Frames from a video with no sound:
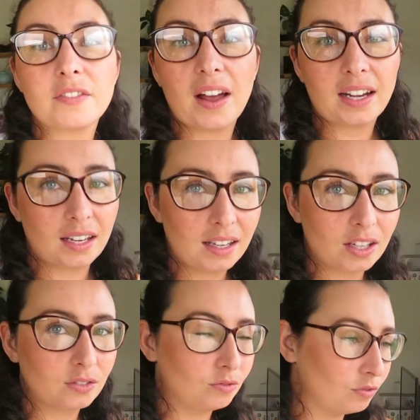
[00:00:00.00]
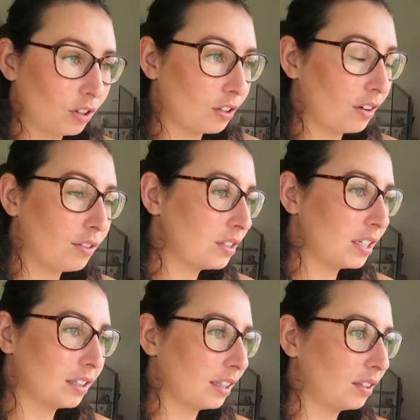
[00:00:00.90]
it's fine, he can run around
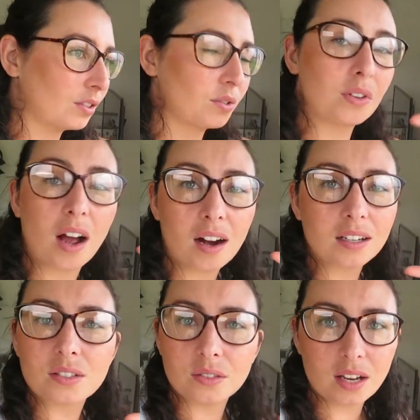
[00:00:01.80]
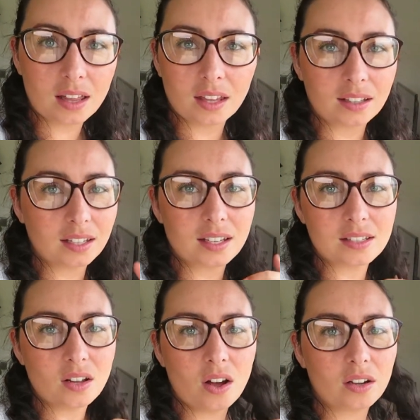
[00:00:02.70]
here, like there's no cars, no nothing, like
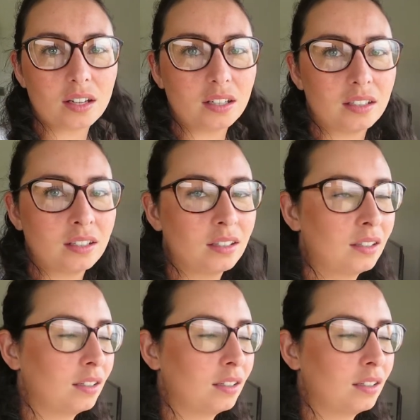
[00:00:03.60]
he's not gonna